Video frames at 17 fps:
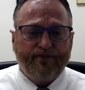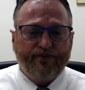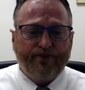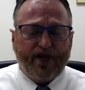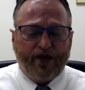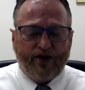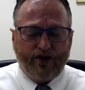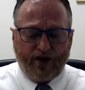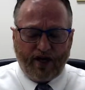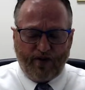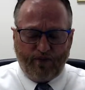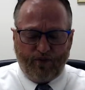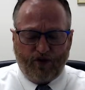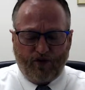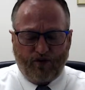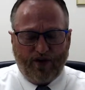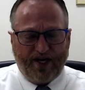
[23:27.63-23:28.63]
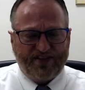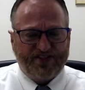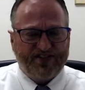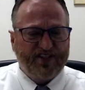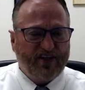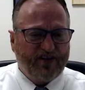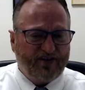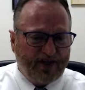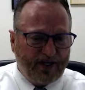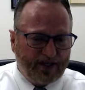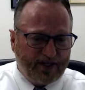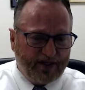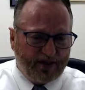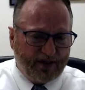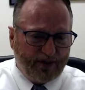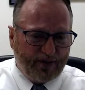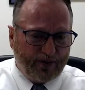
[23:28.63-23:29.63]
You got more rights than you think you
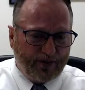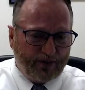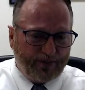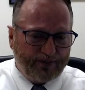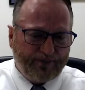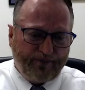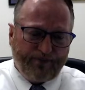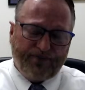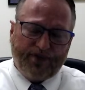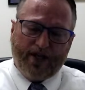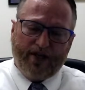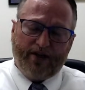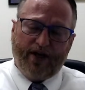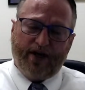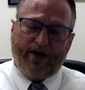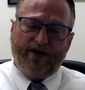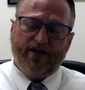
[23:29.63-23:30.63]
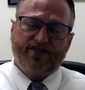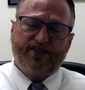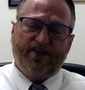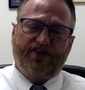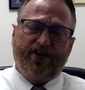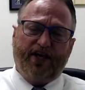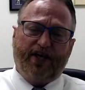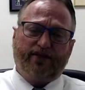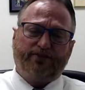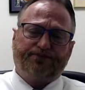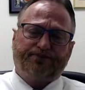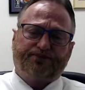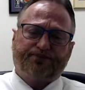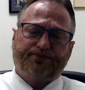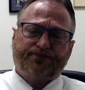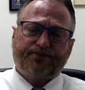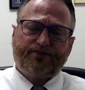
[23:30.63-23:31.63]
do. Now, here's the thing.
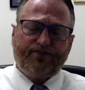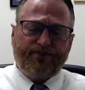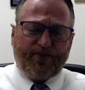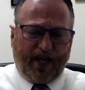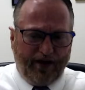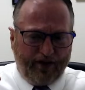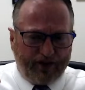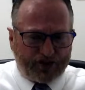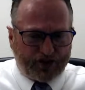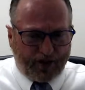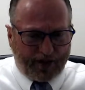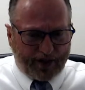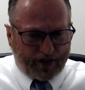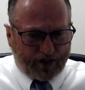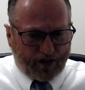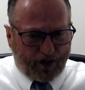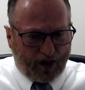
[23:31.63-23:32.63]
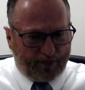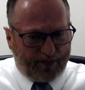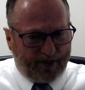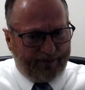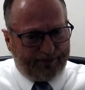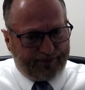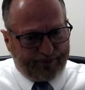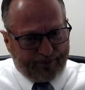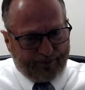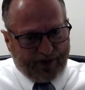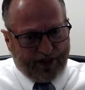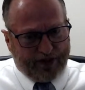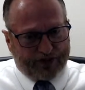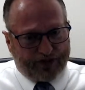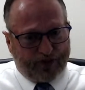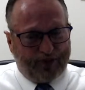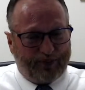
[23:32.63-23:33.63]
Here's Credit Karma.
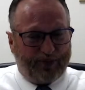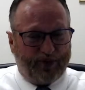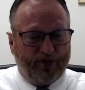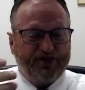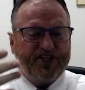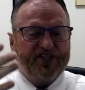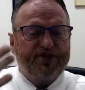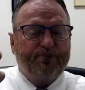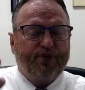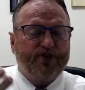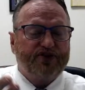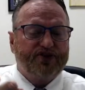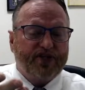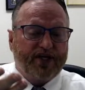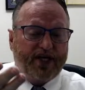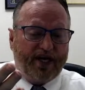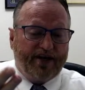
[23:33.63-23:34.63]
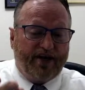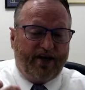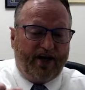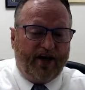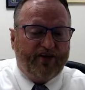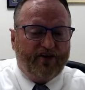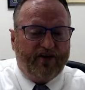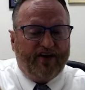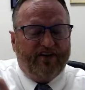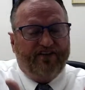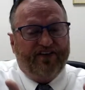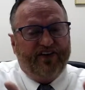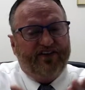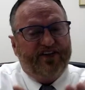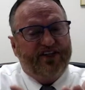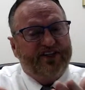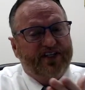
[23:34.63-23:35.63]
So it proves this person got
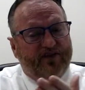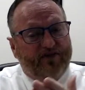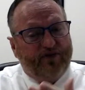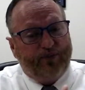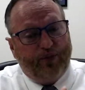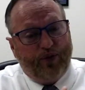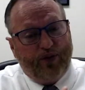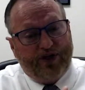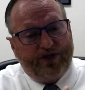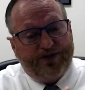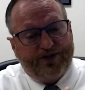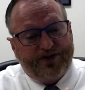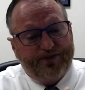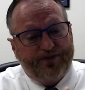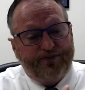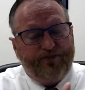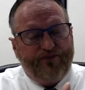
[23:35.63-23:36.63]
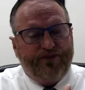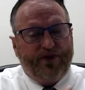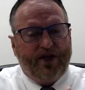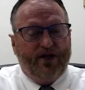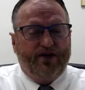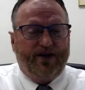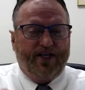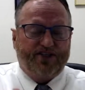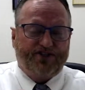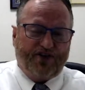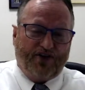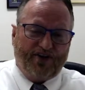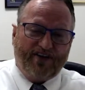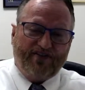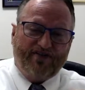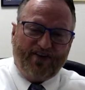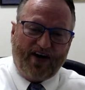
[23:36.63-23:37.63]
157 points. They start at
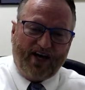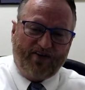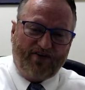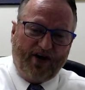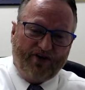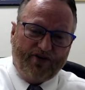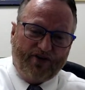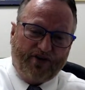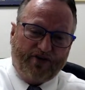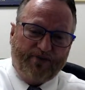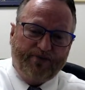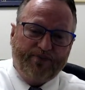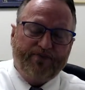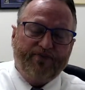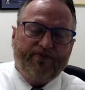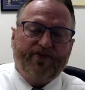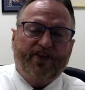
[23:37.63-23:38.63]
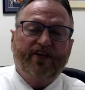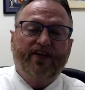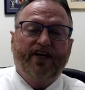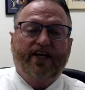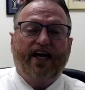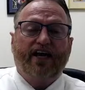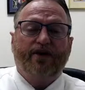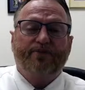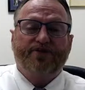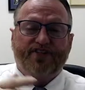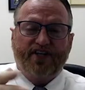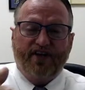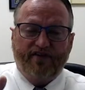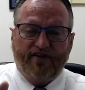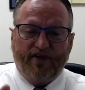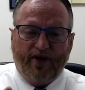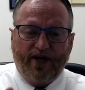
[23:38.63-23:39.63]
500. Then they got him
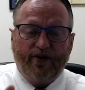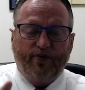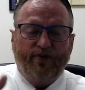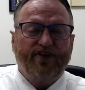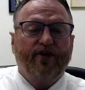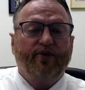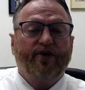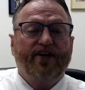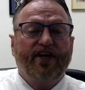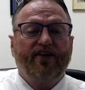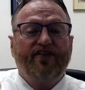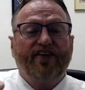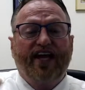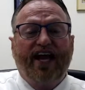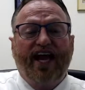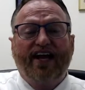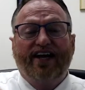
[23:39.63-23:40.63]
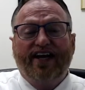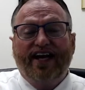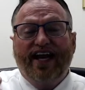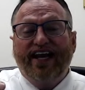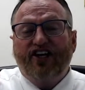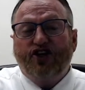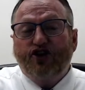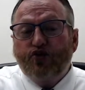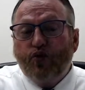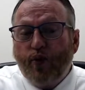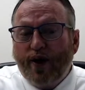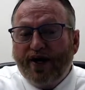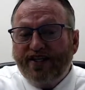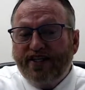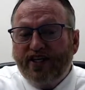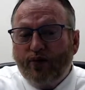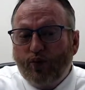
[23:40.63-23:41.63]
708. When they were done, they had an
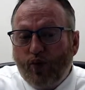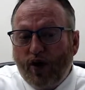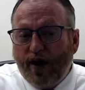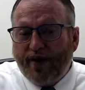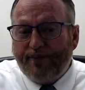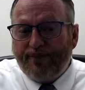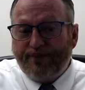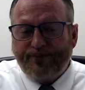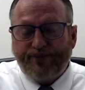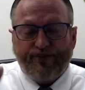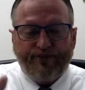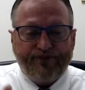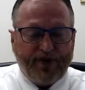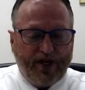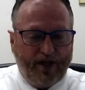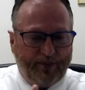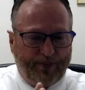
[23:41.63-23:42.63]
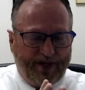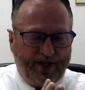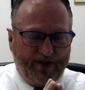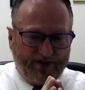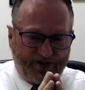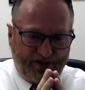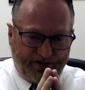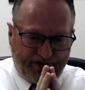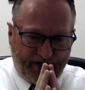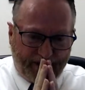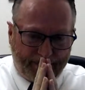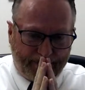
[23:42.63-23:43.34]
821. But here's the thing.